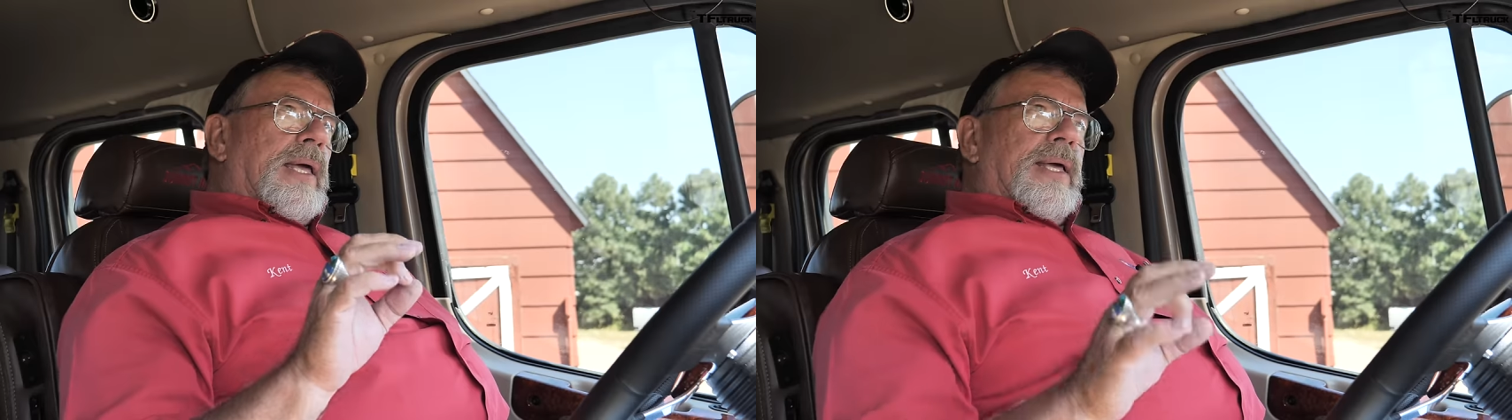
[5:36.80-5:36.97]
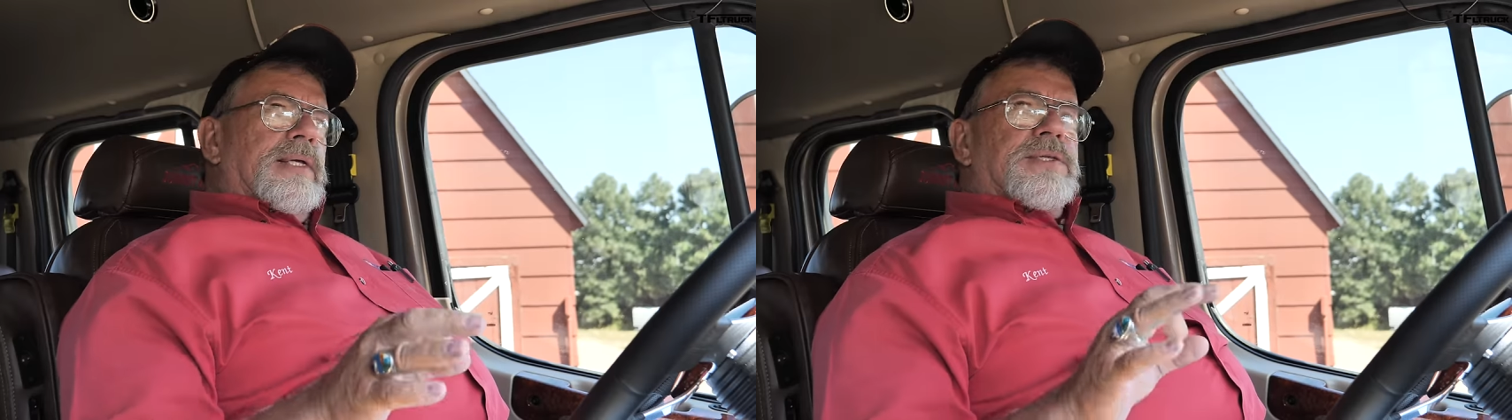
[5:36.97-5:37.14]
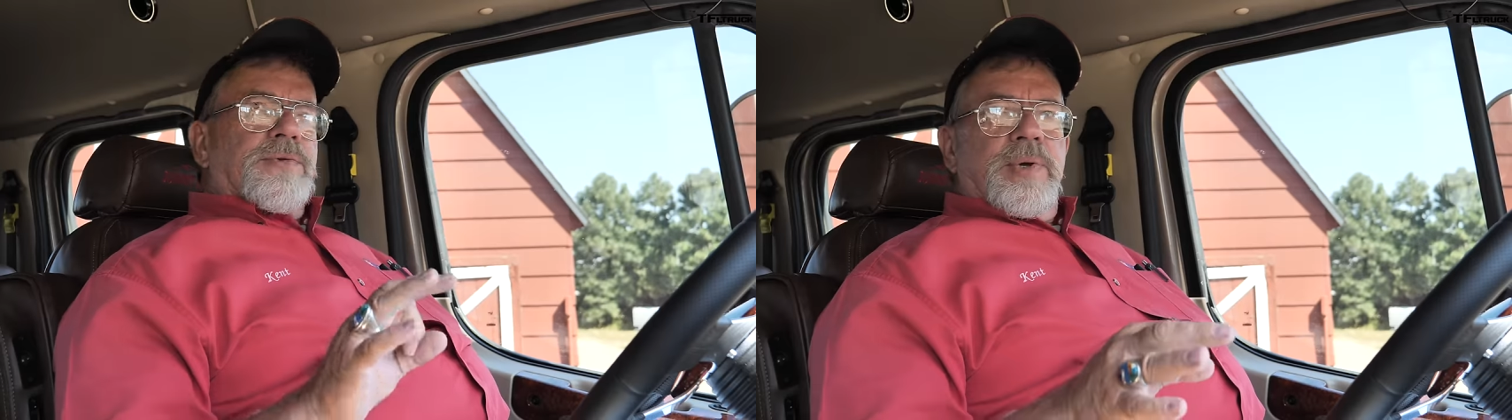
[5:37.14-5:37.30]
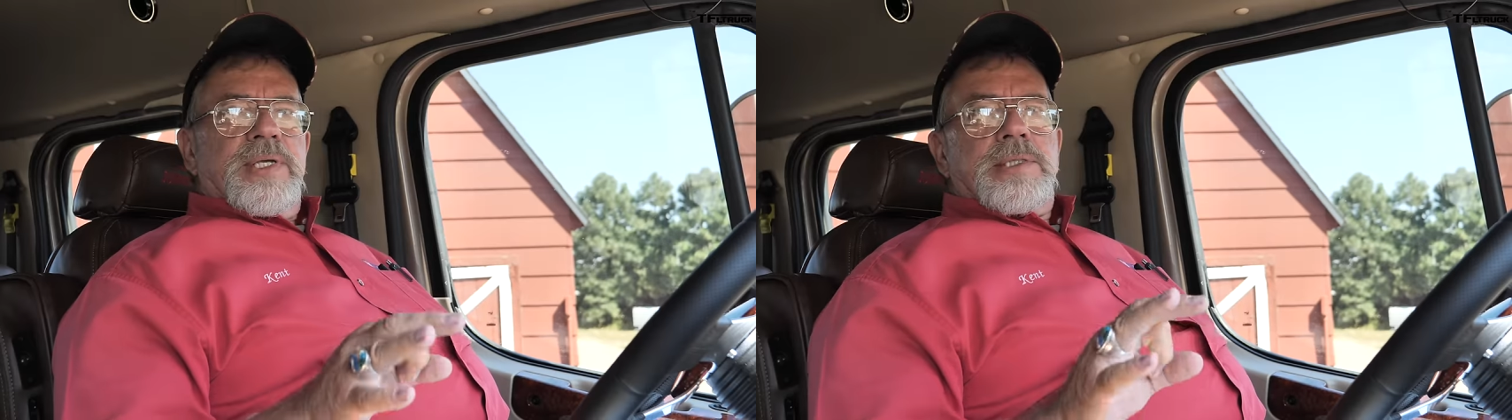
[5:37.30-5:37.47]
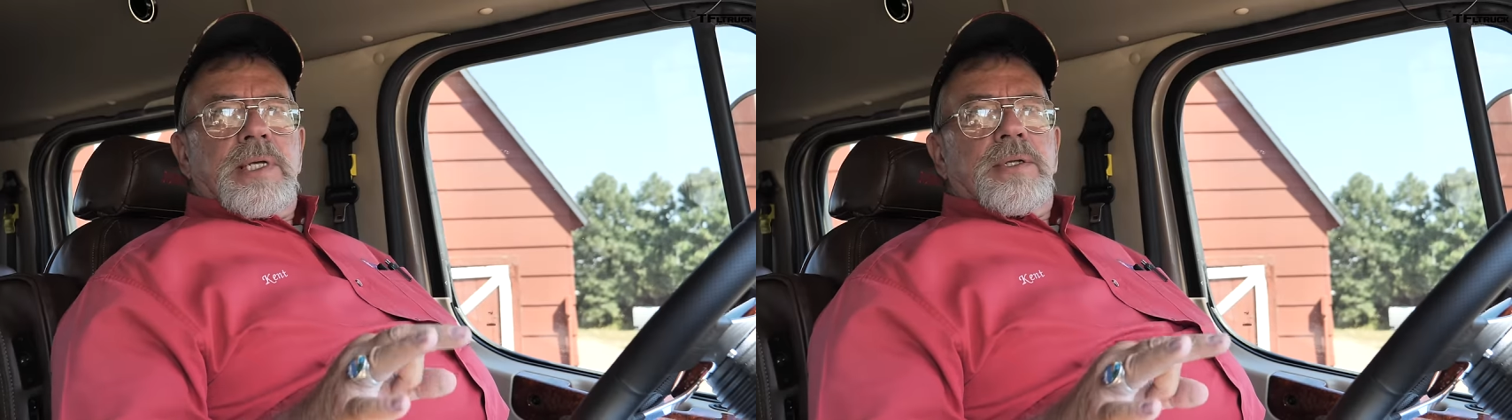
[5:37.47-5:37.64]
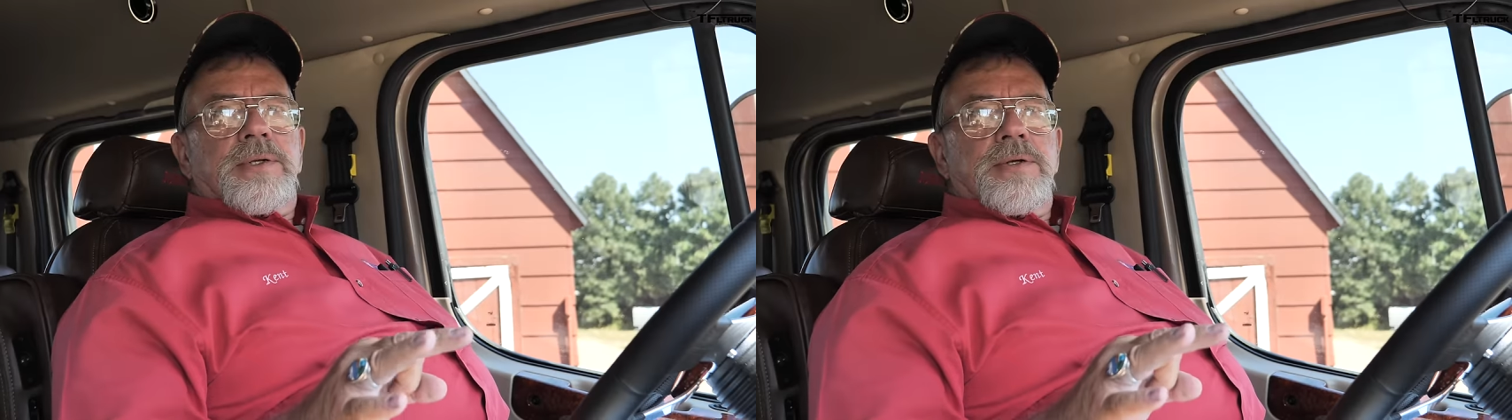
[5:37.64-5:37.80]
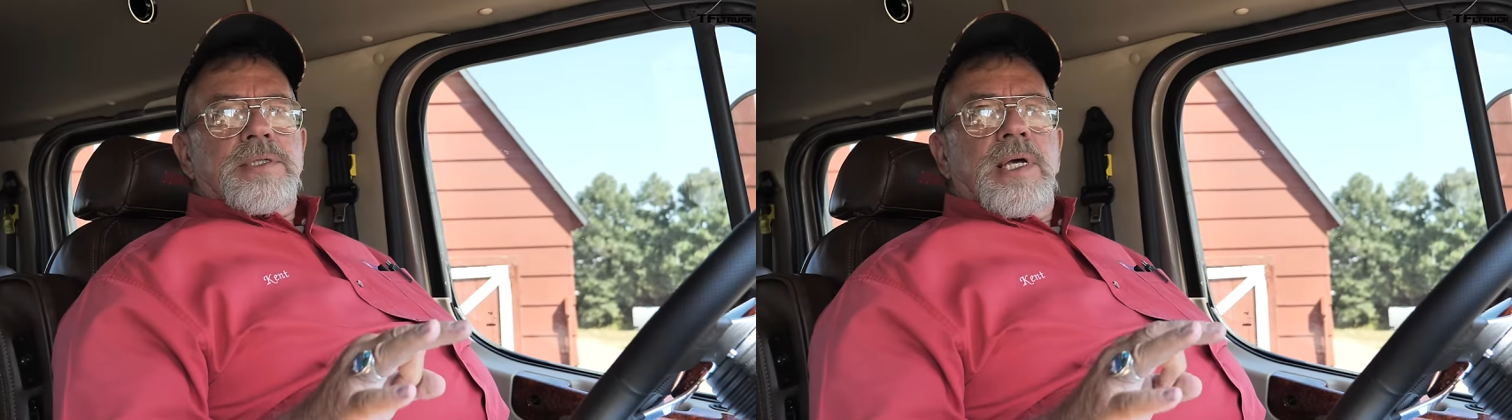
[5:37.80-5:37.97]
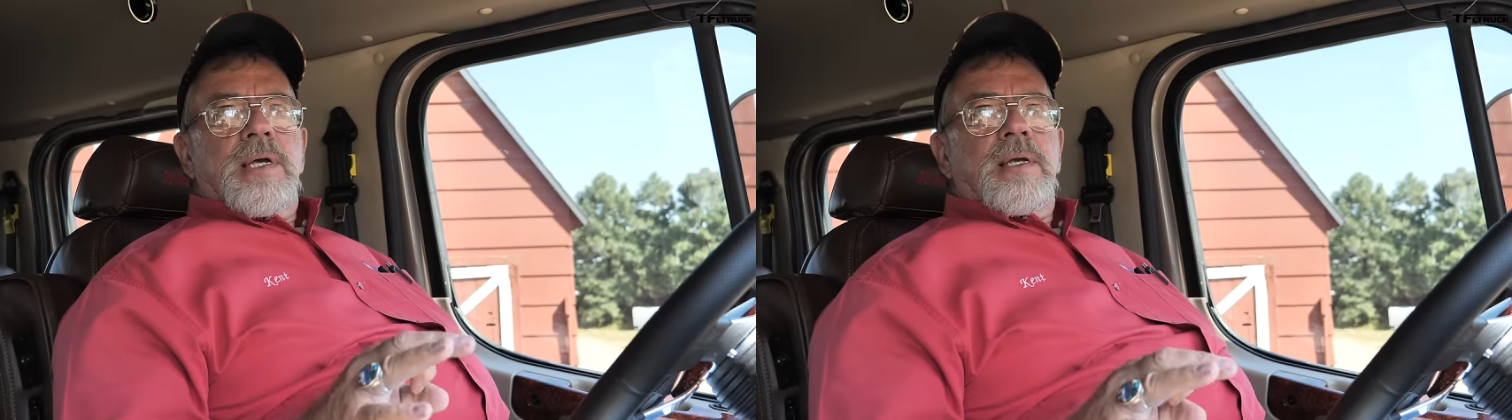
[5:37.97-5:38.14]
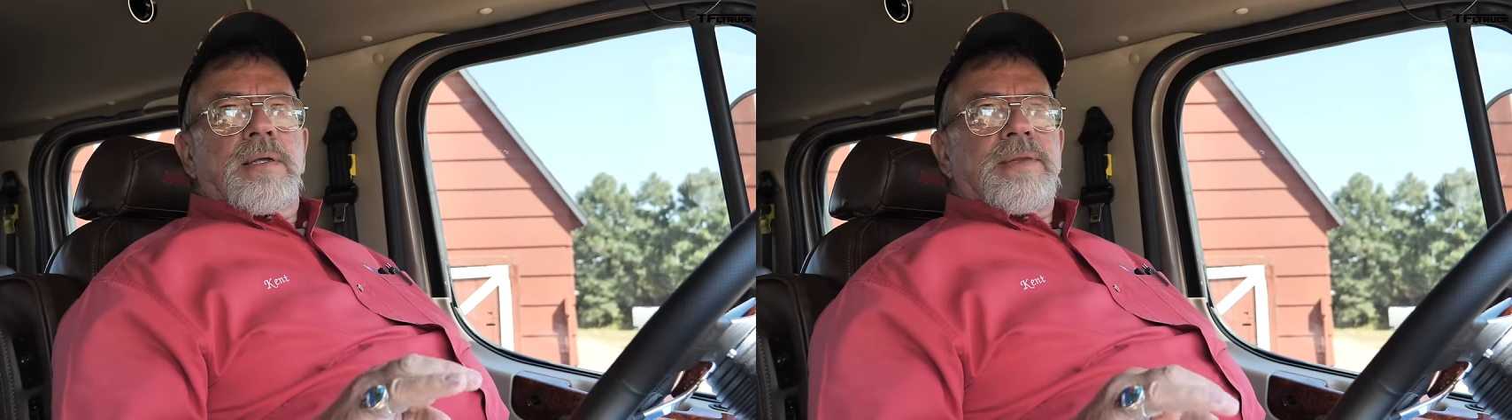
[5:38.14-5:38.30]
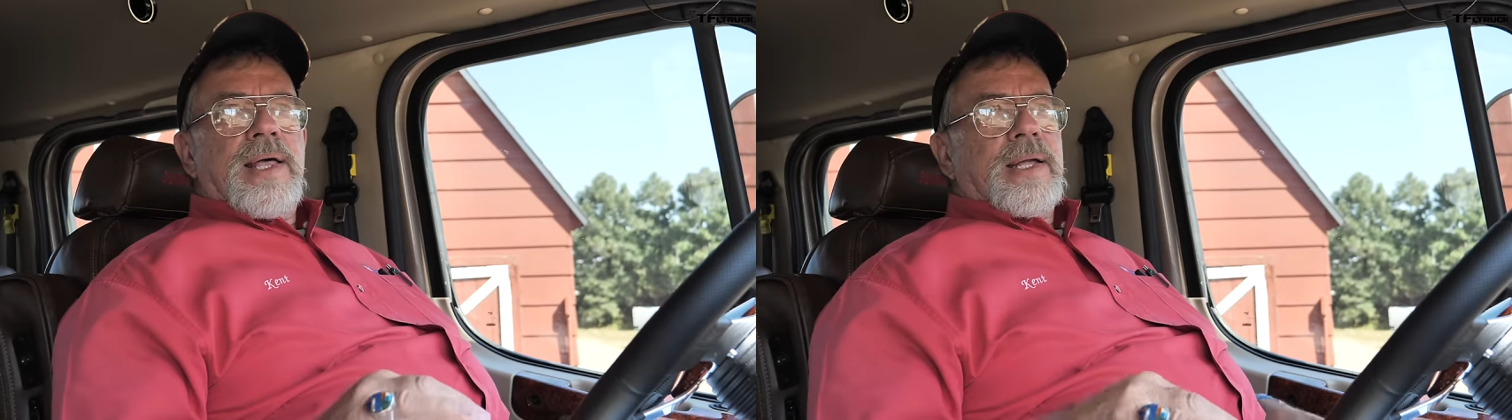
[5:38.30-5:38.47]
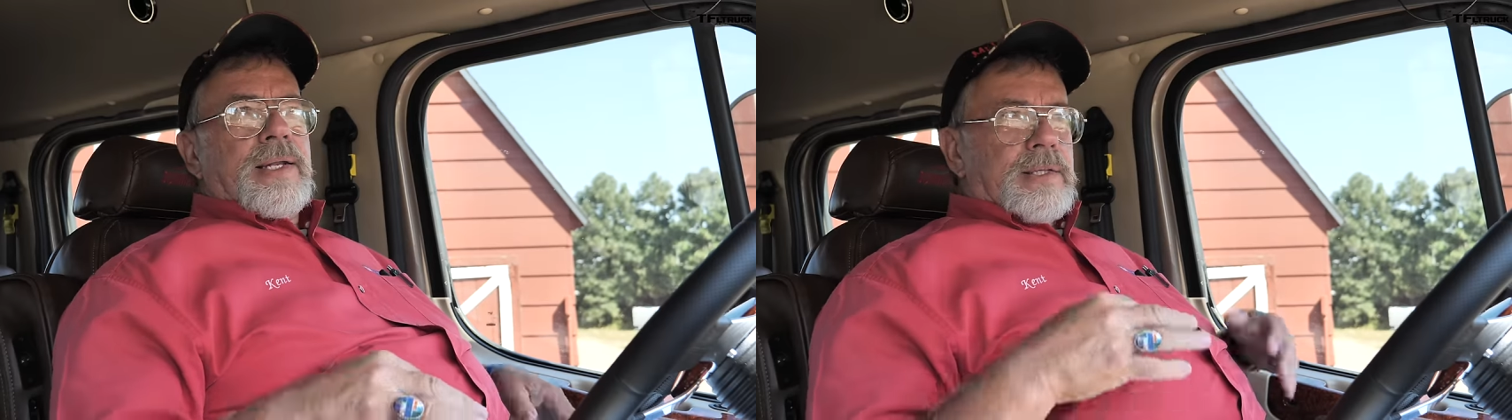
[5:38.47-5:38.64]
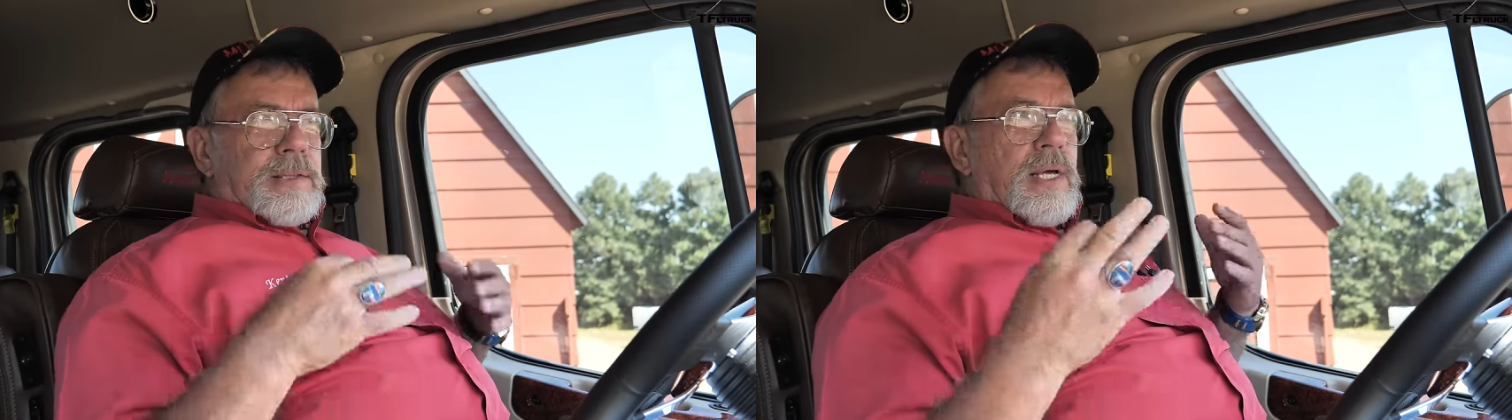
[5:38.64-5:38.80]
is three cylinders,
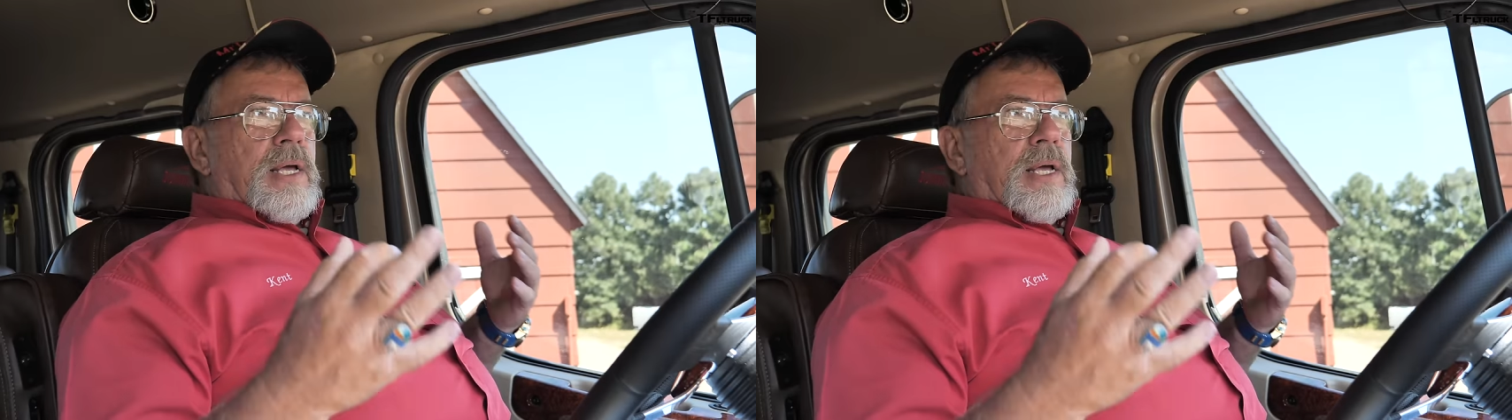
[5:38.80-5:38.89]
that it